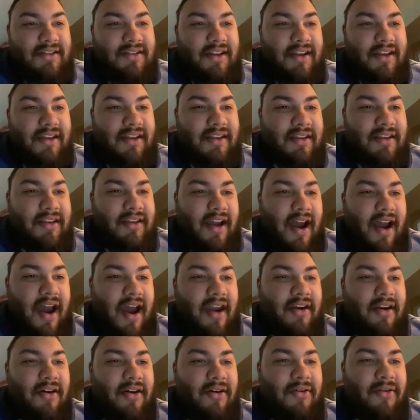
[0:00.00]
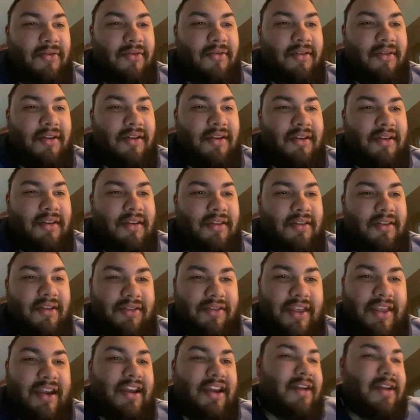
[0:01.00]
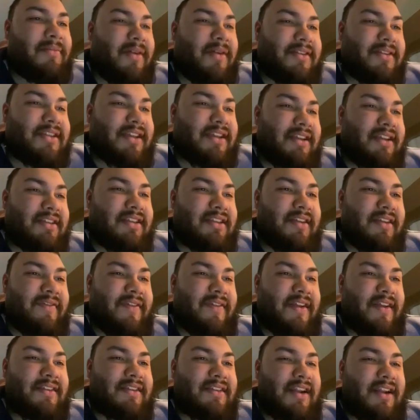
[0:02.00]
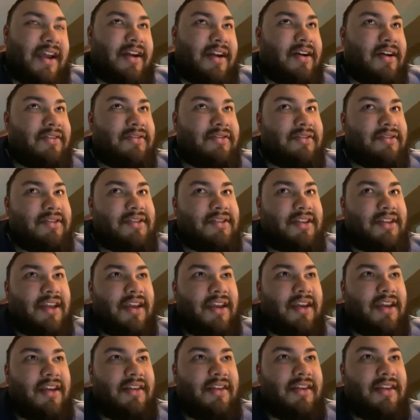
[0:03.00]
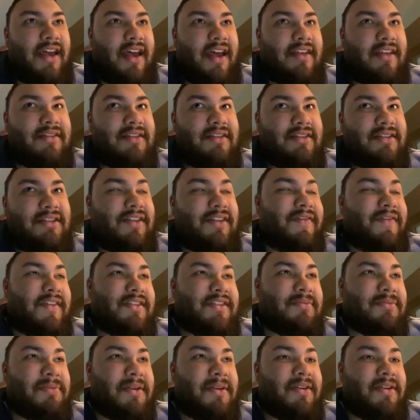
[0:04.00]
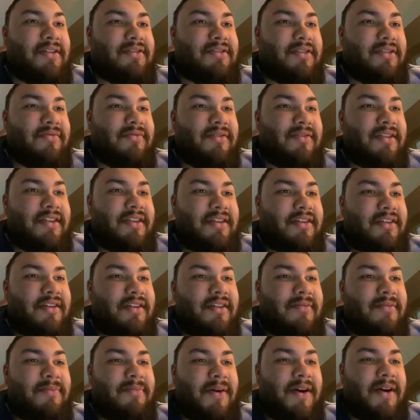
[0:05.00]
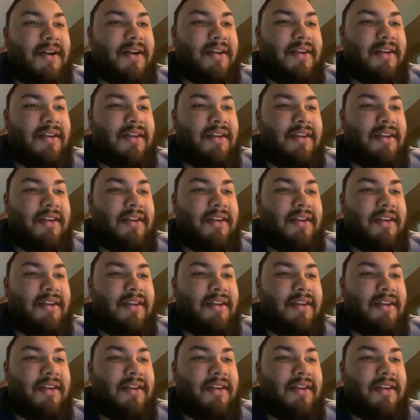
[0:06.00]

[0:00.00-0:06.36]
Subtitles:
Like, I know they're thinking about taking defense, and I understand that these defensive players are really good, but